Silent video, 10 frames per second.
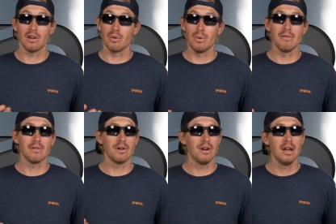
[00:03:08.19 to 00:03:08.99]
on a
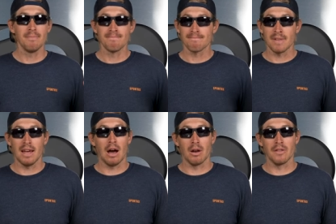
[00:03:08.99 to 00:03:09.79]
river,
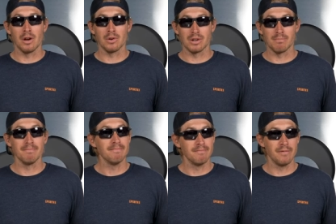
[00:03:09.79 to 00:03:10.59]
out on the ocean.
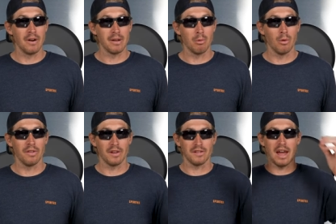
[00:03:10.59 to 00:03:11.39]
Very
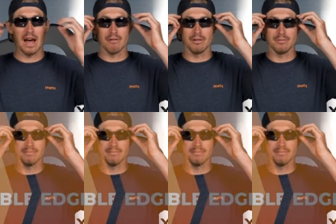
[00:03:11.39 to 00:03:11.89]
important things to have